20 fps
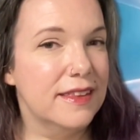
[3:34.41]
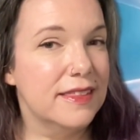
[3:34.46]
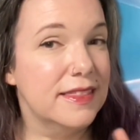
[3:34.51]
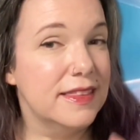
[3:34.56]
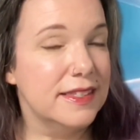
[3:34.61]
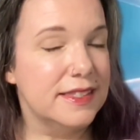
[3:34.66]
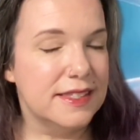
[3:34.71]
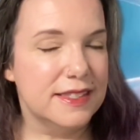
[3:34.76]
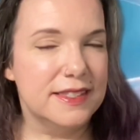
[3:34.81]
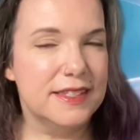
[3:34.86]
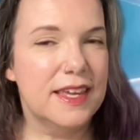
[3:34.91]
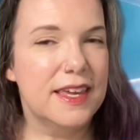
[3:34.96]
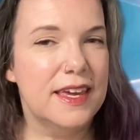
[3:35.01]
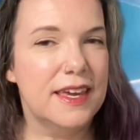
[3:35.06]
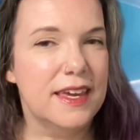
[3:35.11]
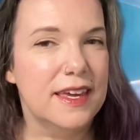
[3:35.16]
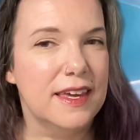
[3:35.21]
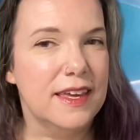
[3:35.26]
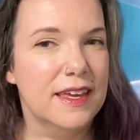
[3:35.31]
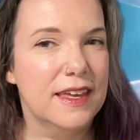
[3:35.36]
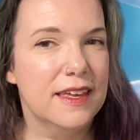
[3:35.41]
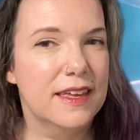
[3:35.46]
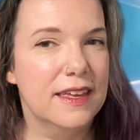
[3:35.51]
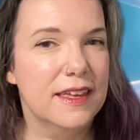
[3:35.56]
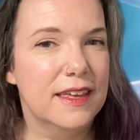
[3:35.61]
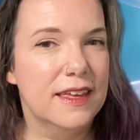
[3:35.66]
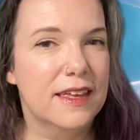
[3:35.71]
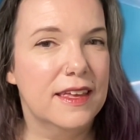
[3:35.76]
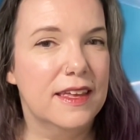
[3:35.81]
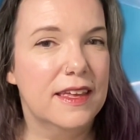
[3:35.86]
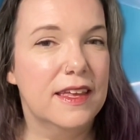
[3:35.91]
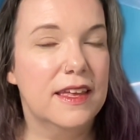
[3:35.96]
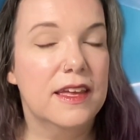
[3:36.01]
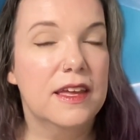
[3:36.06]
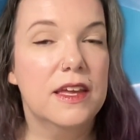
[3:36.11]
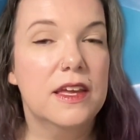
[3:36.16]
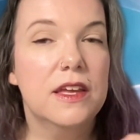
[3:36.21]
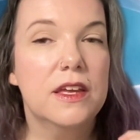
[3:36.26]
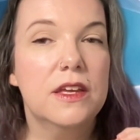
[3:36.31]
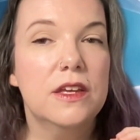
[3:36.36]
this is key,
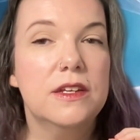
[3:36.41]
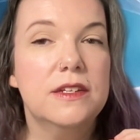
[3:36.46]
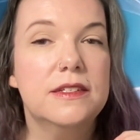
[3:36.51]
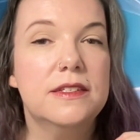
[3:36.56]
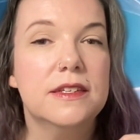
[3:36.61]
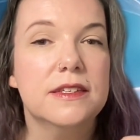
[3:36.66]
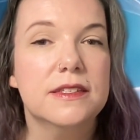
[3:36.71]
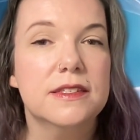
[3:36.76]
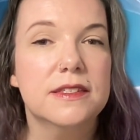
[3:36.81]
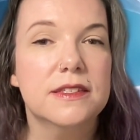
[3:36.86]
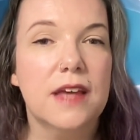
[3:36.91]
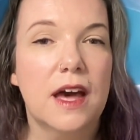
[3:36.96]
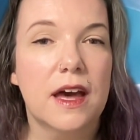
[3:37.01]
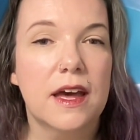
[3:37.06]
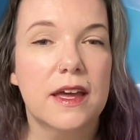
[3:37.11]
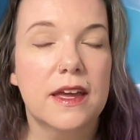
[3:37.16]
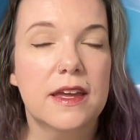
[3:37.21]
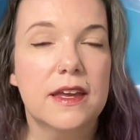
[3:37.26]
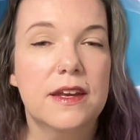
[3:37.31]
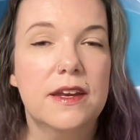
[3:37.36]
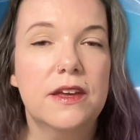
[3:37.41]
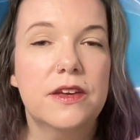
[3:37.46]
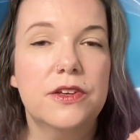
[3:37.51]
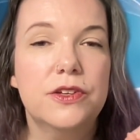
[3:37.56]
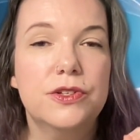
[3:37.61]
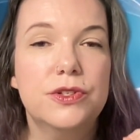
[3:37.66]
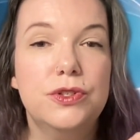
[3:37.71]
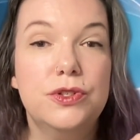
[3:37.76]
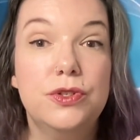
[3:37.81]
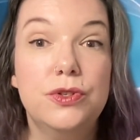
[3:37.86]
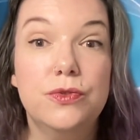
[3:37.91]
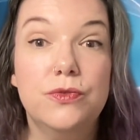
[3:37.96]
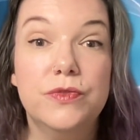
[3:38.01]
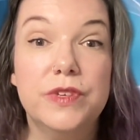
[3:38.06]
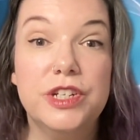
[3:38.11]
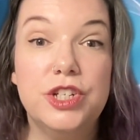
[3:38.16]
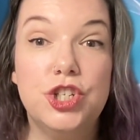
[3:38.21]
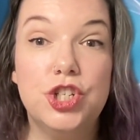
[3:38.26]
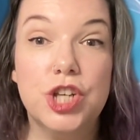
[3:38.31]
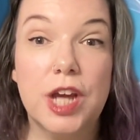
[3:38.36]
decide to
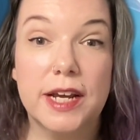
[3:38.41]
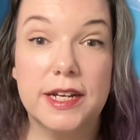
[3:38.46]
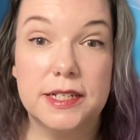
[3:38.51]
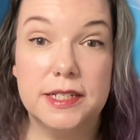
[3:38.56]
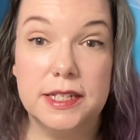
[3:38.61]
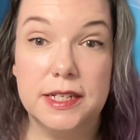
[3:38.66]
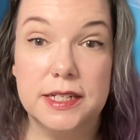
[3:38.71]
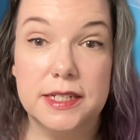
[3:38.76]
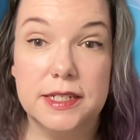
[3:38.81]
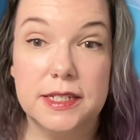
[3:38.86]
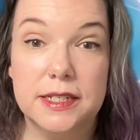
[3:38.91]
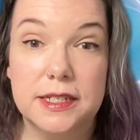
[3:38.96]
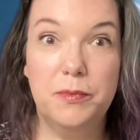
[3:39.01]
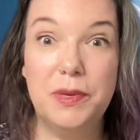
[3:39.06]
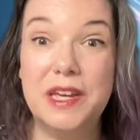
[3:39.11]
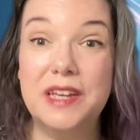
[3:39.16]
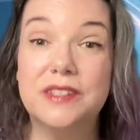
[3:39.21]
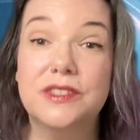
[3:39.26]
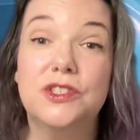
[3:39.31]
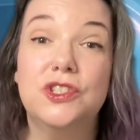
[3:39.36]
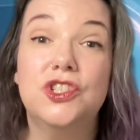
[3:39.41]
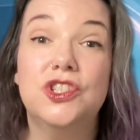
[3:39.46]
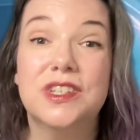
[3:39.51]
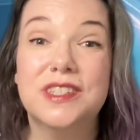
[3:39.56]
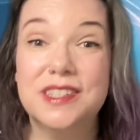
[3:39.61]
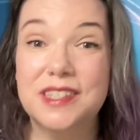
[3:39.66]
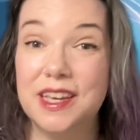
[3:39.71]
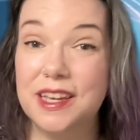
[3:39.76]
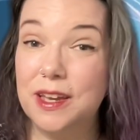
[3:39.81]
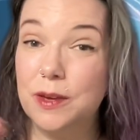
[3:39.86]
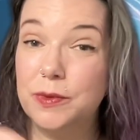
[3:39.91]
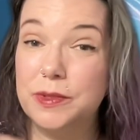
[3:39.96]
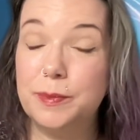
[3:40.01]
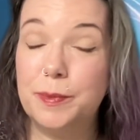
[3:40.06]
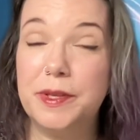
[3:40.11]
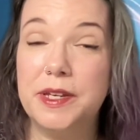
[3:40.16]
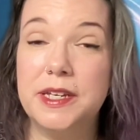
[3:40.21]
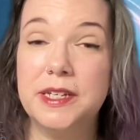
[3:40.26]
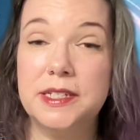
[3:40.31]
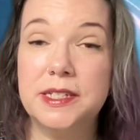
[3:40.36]
reject it, because just like it was
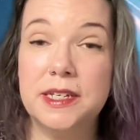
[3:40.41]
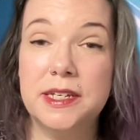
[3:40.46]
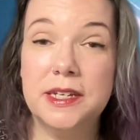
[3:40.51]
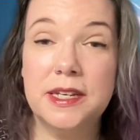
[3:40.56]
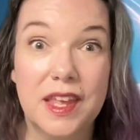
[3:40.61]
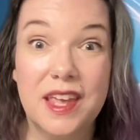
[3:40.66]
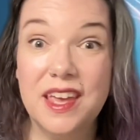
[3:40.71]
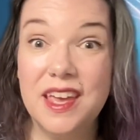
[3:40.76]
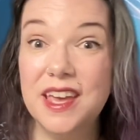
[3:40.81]
planted,